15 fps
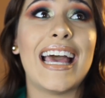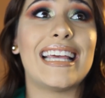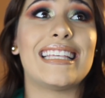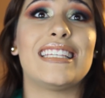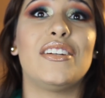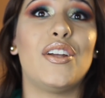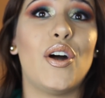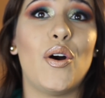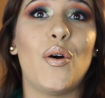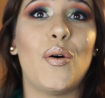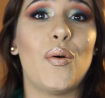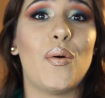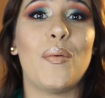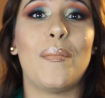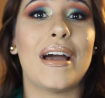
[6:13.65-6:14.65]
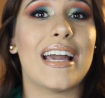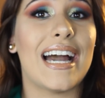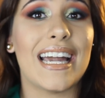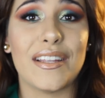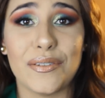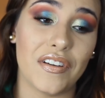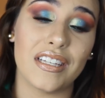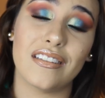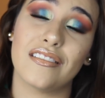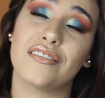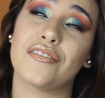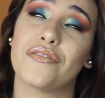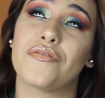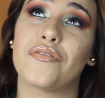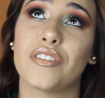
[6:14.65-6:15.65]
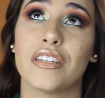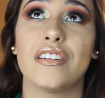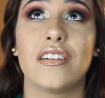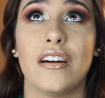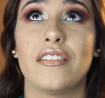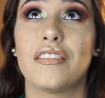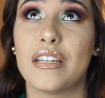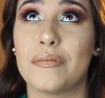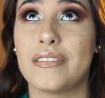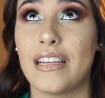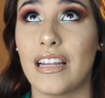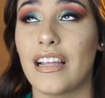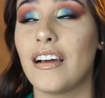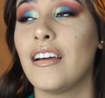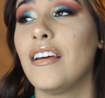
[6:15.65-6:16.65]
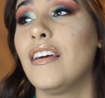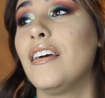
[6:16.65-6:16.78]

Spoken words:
you know, my idol. The fact that there's a freaking color named Celia.